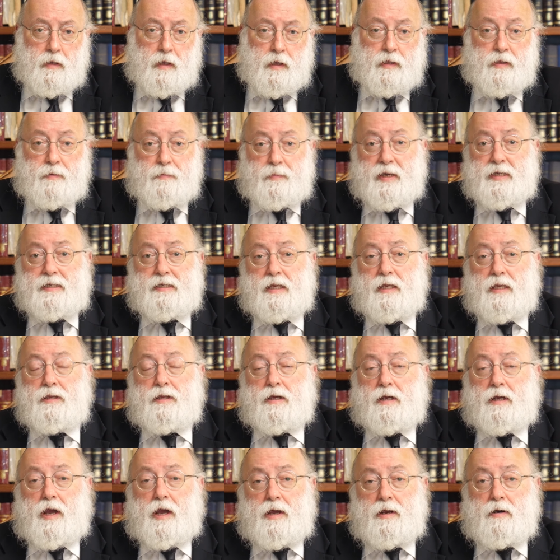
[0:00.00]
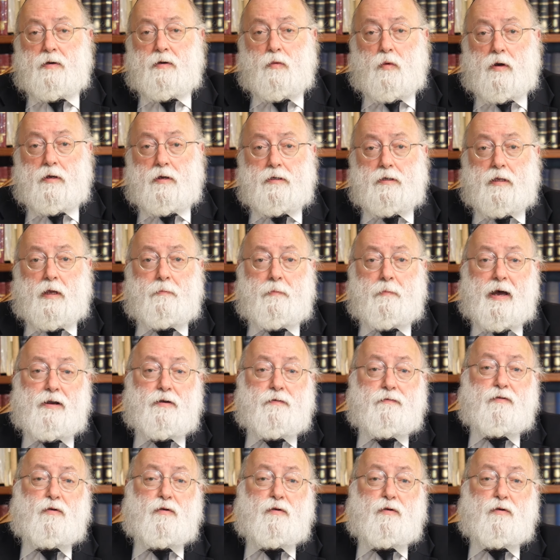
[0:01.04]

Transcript: And the best indicator was the amount